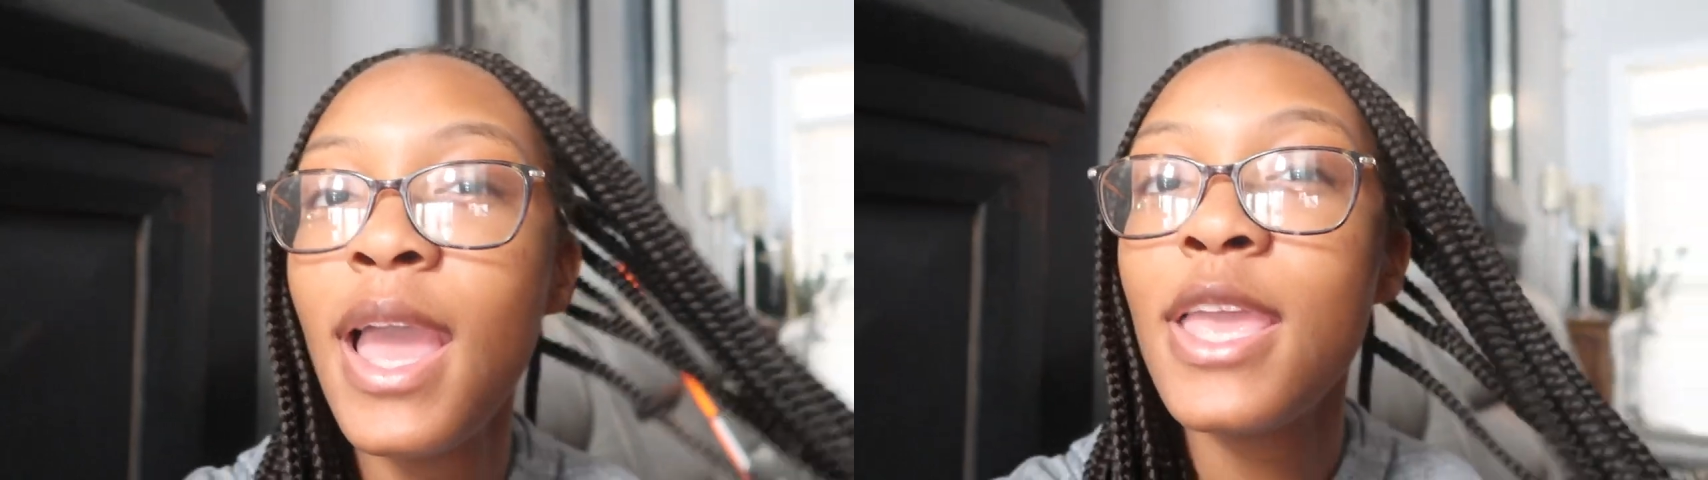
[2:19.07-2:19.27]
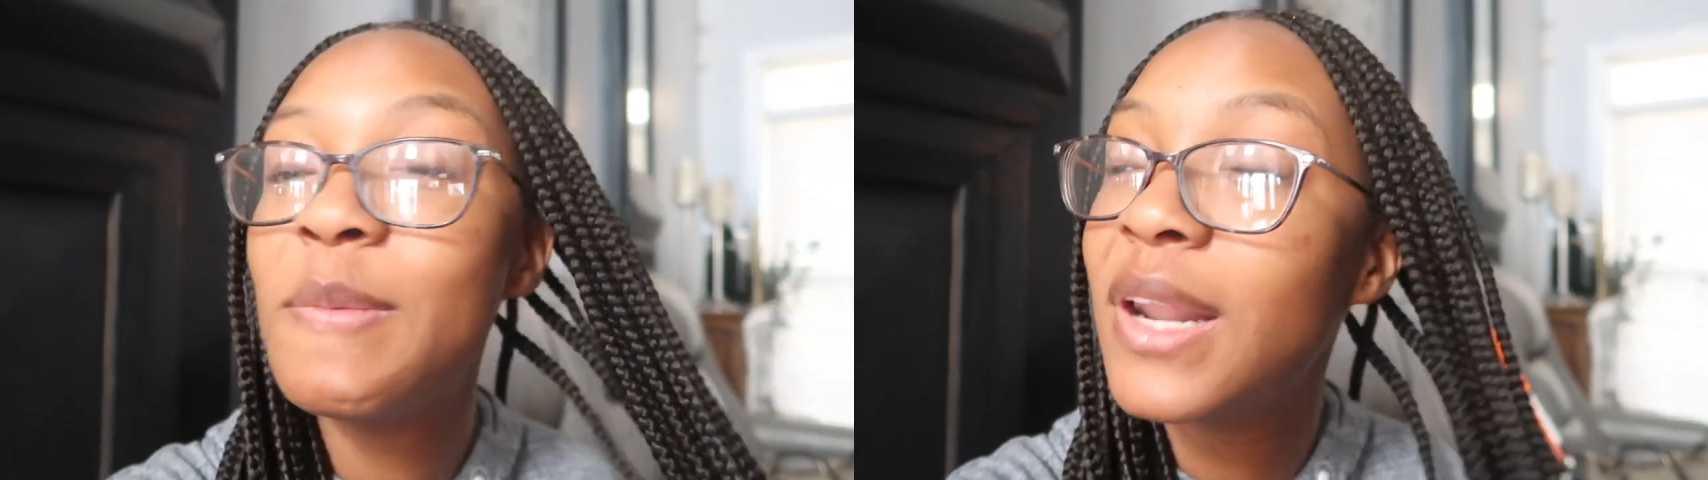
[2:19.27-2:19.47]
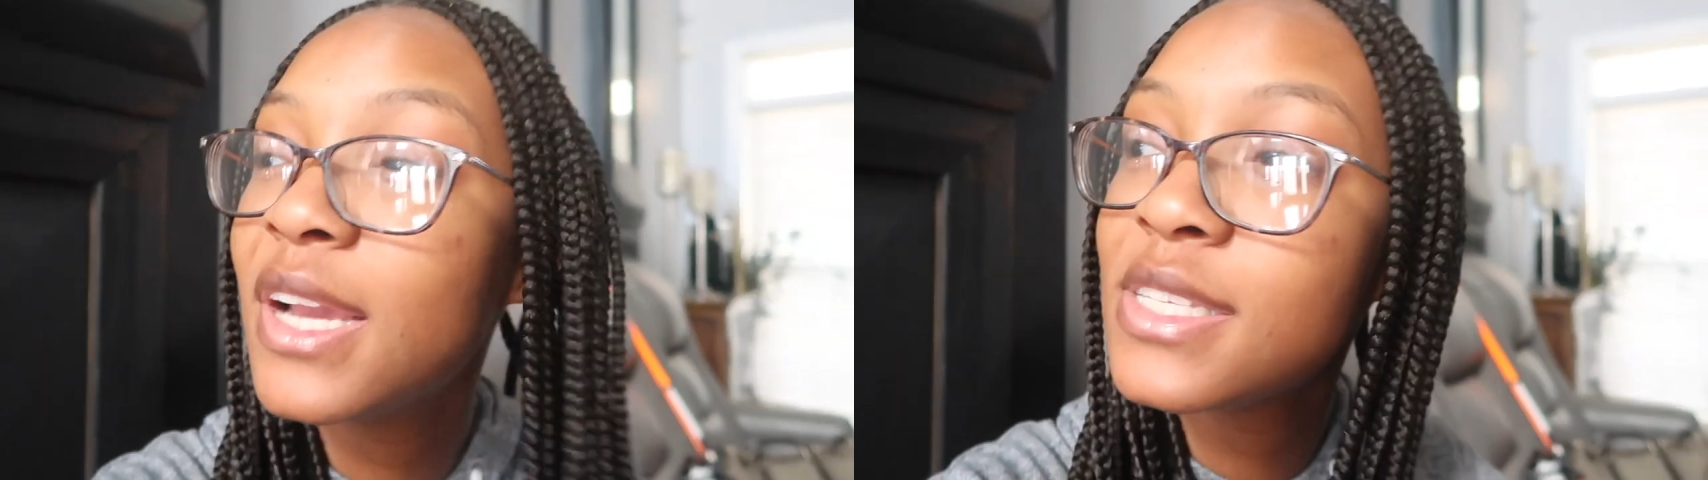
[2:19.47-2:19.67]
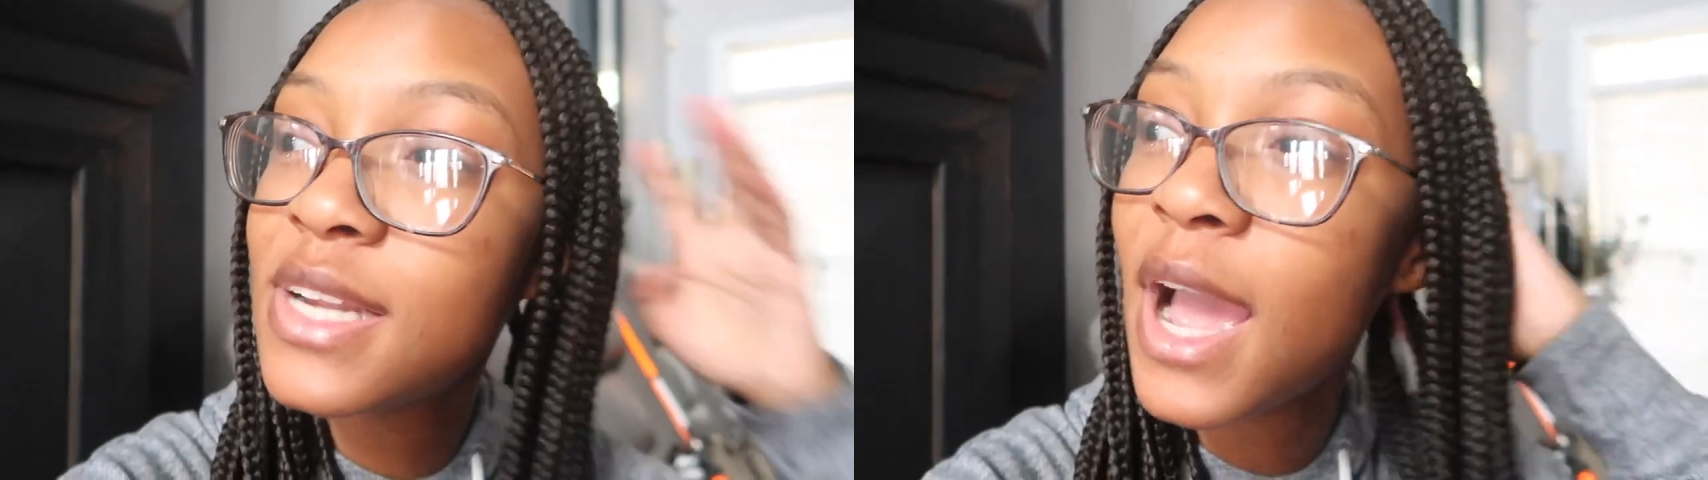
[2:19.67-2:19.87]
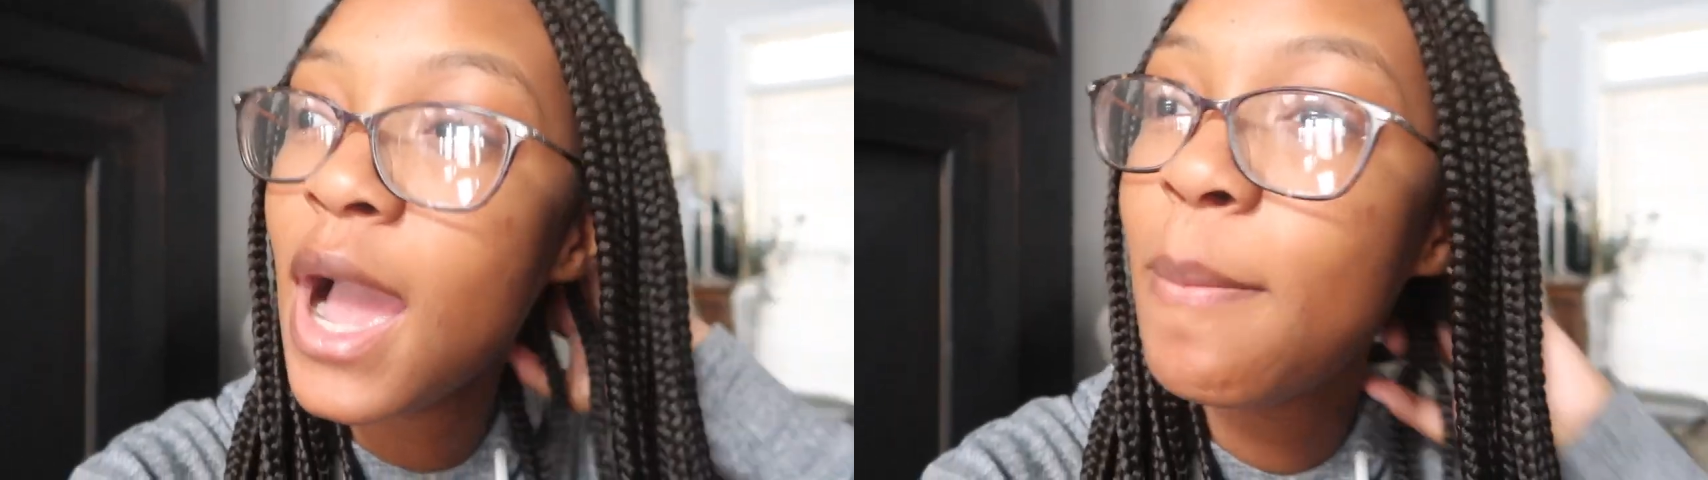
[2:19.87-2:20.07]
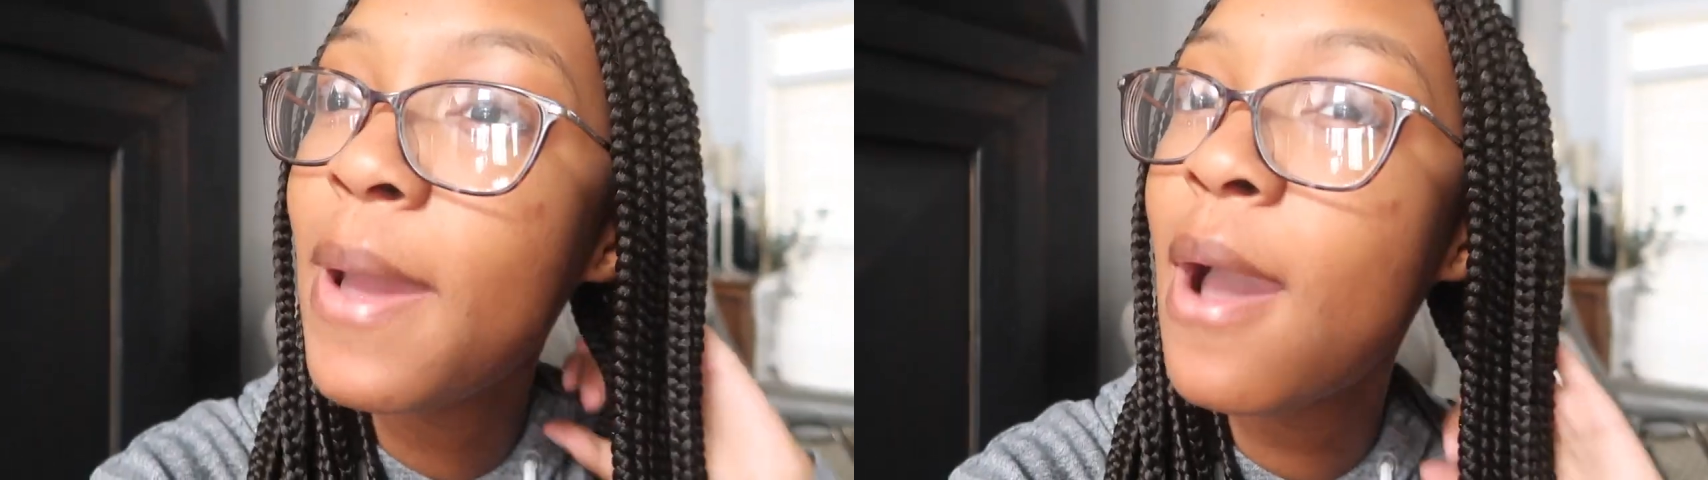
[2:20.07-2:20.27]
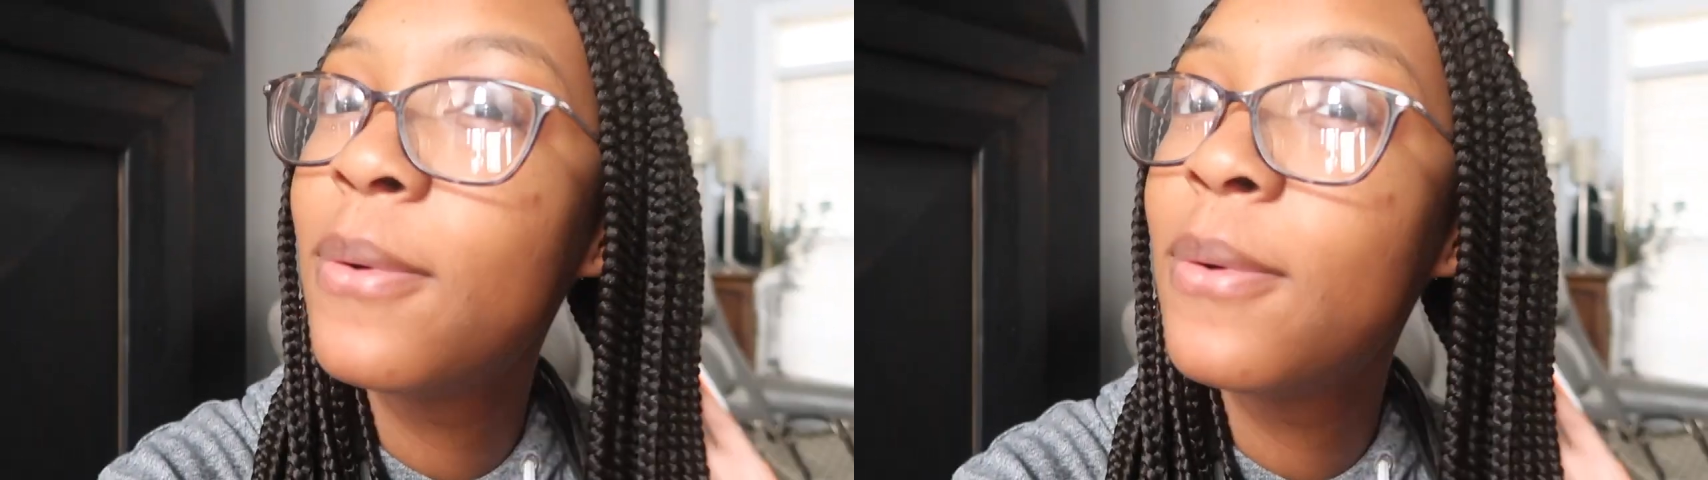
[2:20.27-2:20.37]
You better answer that iPad.